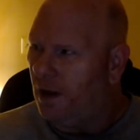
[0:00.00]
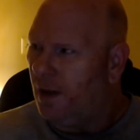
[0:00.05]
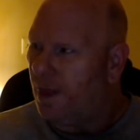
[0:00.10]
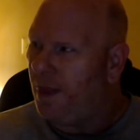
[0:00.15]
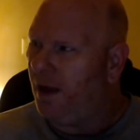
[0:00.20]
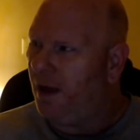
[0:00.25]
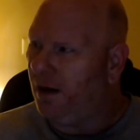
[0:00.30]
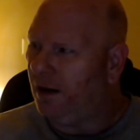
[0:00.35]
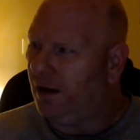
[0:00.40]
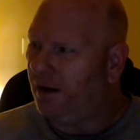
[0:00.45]

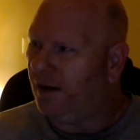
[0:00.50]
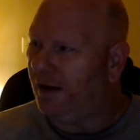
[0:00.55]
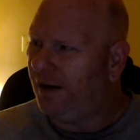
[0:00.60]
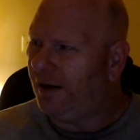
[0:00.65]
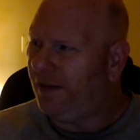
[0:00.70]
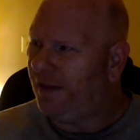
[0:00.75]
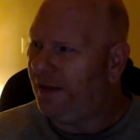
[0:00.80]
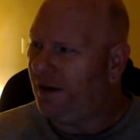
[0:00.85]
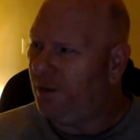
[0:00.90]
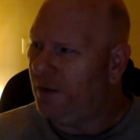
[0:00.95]
and
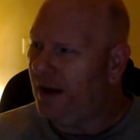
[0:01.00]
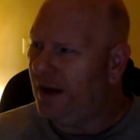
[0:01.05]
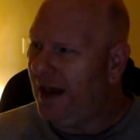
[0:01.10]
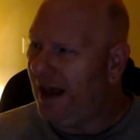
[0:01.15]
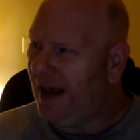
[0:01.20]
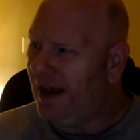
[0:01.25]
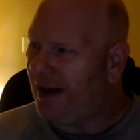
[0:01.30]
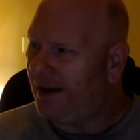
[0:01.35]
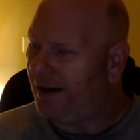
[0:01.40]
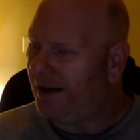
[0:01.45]
then we
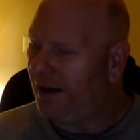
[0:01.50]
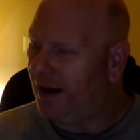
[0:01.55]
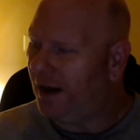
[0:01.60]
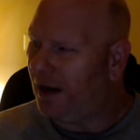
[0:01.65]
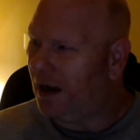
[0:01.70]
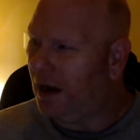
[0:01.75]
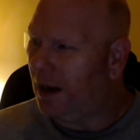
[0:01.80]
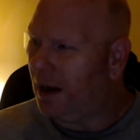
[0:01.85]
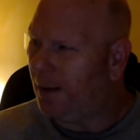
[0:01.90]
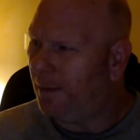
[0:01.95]
had
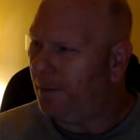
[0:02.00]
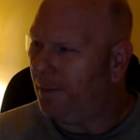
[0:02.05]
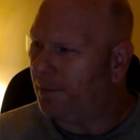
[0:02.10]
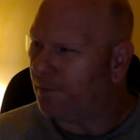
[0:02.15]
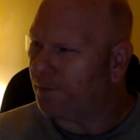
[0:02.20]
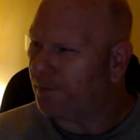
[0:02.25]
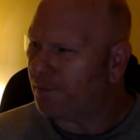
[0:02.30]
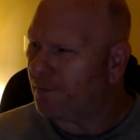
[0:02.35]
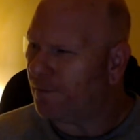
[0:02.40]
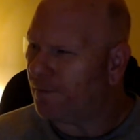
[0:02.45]

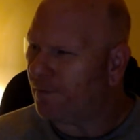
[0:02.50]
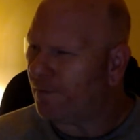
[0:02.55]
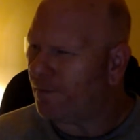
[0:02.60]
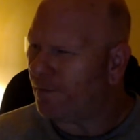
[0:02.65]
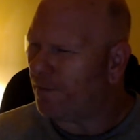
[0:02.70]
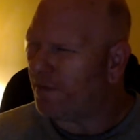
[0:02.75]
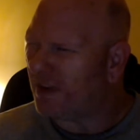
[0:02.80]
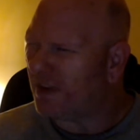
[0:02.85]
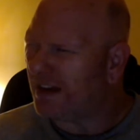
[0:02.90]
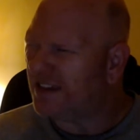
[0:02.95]

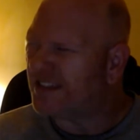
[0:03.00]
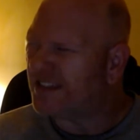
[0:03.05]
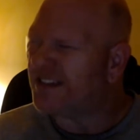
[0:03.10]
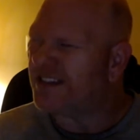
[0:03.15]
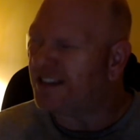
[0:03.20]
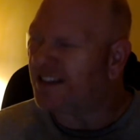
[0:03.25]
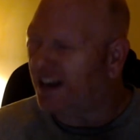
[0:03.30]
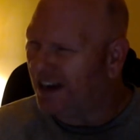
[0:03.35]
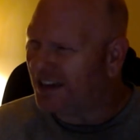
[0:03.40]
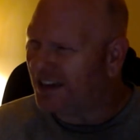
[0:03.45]

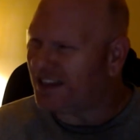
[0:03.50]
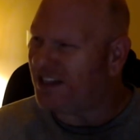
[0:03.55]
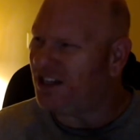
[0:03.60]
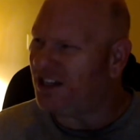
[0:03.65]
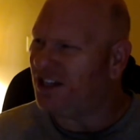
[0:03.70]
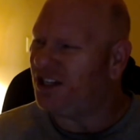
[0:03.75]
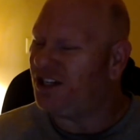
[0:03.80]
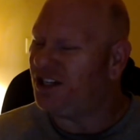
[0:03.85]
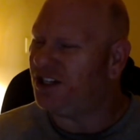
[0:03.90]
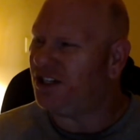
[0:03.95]

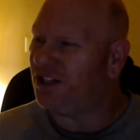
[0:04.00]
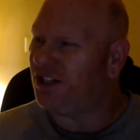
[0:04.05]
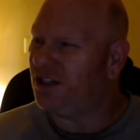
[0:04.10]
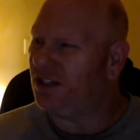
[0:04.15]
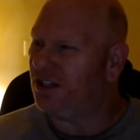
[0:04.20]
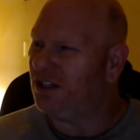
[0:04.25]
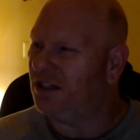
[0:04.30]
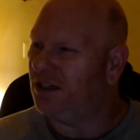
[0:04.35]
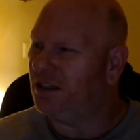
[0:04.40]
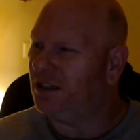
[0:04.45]
sausage
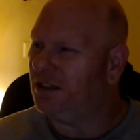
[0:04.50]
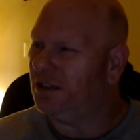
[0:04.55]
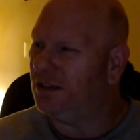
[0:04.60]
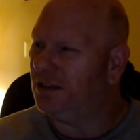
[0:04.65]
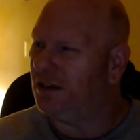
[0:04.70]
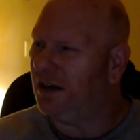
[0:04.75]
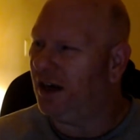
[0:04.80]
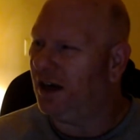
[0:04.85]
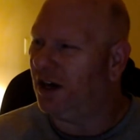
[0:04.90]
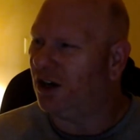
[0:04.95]

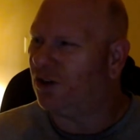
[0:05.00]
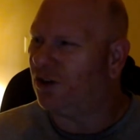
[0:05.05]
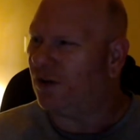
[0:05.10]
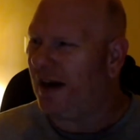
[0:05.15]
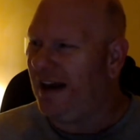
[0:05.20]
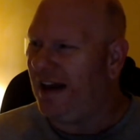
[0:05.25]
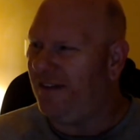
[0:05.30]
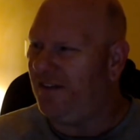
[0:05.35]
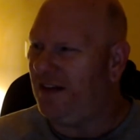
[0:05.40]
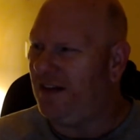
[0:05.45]
and
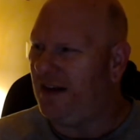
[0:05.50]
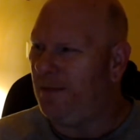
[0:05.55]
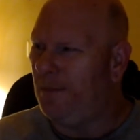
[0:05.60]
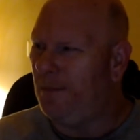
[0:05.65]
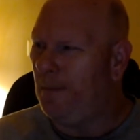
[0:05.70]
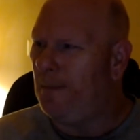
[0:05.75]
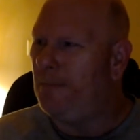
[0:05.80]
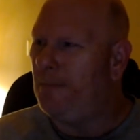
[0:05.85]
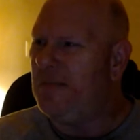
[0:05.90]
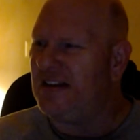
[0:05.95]
gravy
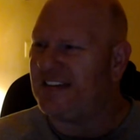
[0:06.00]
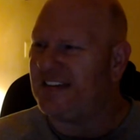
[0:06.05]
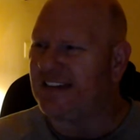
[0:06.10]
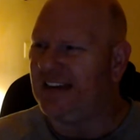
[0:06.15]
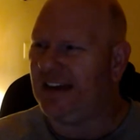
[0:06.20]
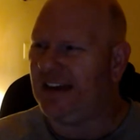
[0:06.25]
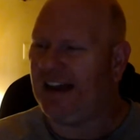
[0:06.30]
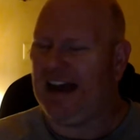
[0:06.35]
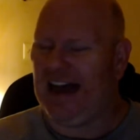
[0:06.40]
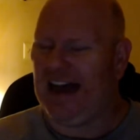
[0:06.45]

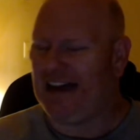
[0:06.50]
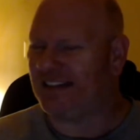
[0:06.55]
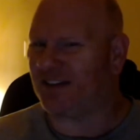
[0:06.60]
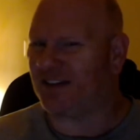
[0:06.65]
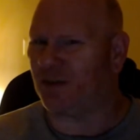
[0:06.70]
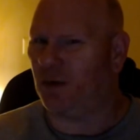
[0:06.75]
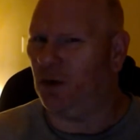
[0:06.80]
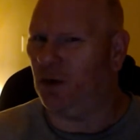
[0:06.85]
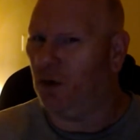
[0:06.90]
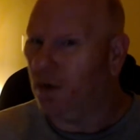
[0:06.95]
biscuit
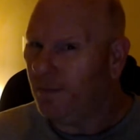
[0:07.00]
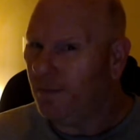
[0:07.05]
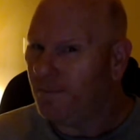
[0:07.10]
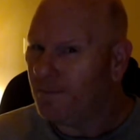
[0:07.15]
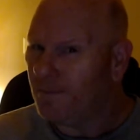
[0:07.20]
casserole.